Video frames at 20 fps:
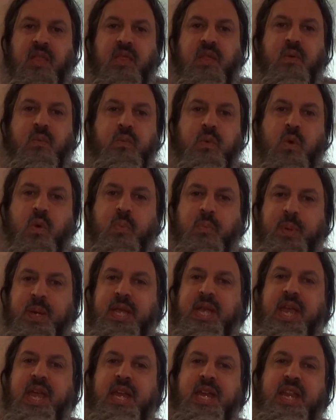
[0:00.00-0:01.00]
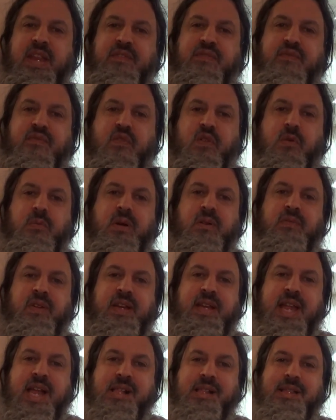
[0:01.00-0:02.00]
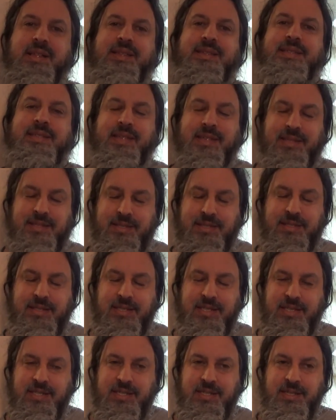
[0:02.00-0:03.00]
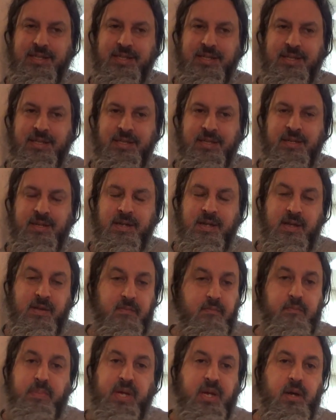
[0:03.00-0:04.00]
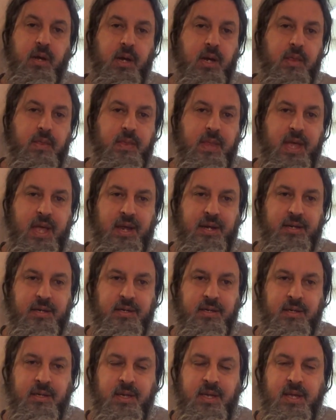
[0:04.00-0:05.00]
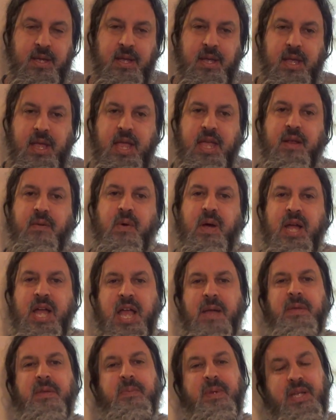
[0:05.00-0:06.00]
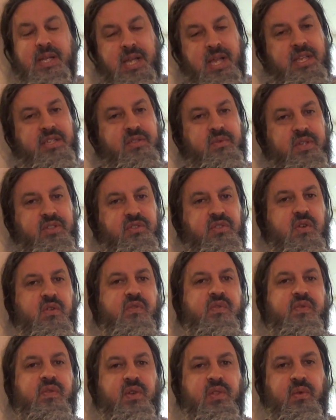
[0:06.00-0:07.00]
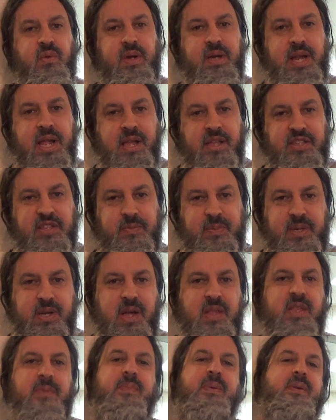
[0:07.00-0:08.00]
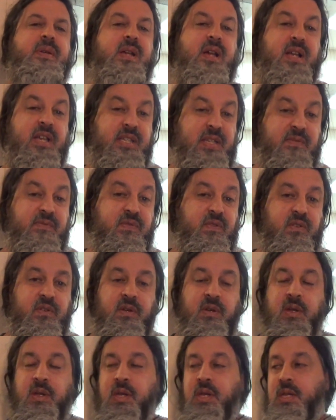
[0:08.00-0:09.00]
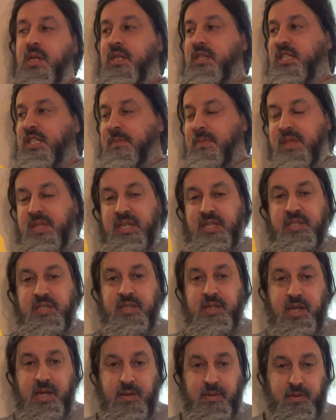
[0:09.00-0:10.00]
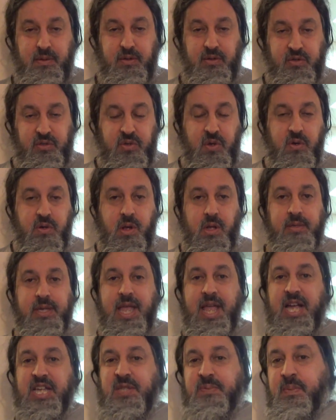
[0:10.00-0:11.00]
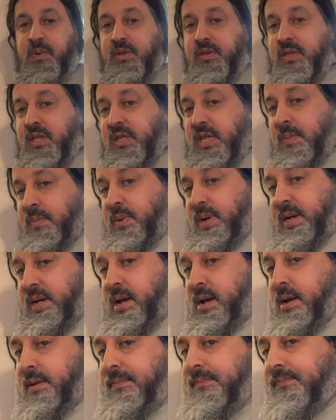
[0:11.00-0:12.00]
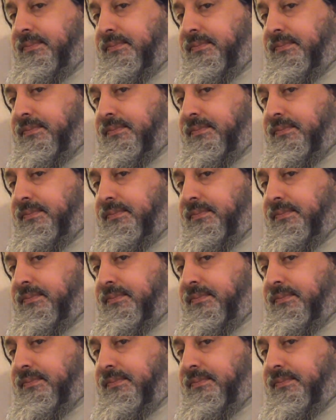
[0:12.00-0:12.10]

There won't be any form of analysis beyond that. And what happens, because there is no further analysis beyond it, except for some of these uh, so-called experts that they bring on,